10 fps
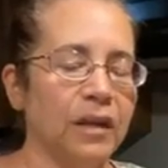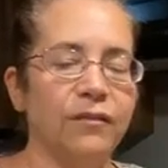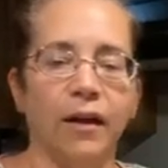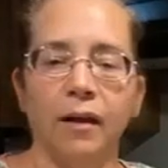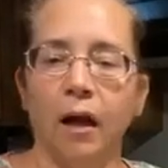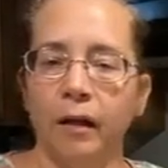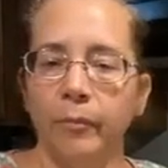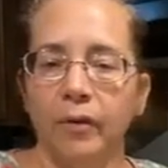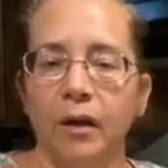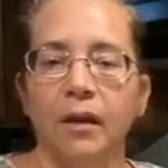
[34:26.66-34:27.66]
event
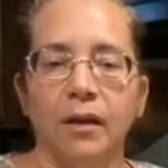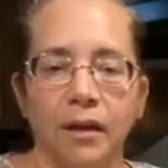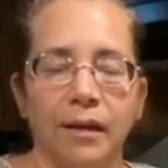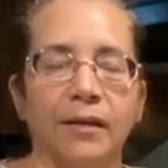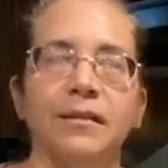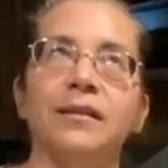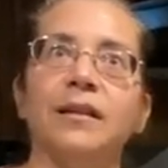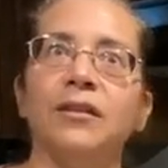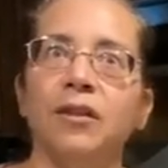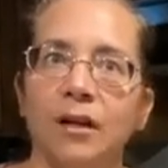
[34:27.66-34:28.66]
hub.
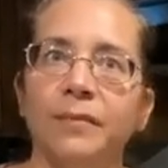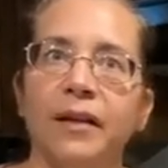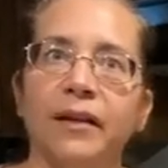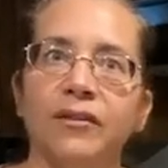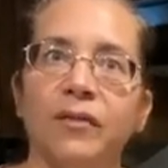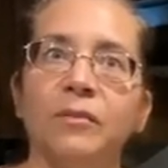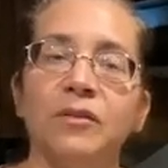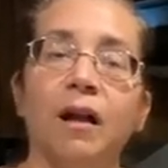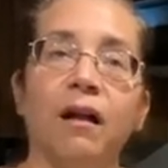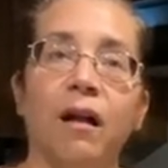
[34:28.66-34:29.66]
Look on
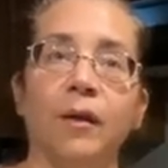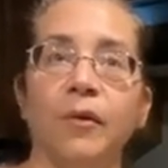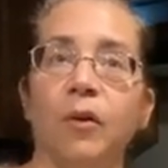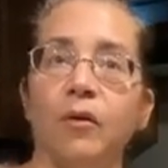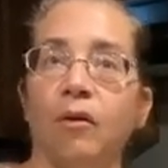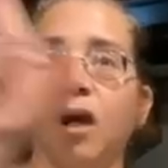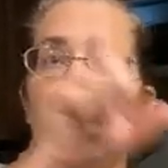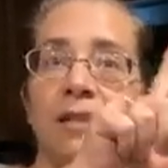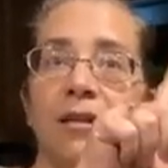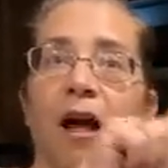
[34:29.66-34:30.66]
byalicefarms.com, go
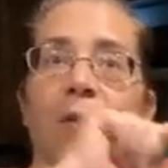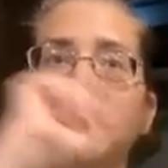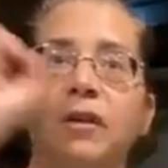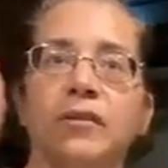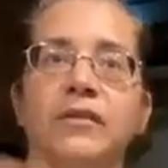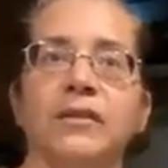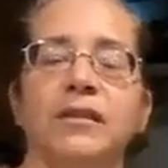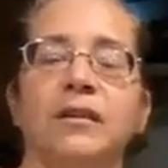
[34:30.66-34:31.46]
across the top and you'll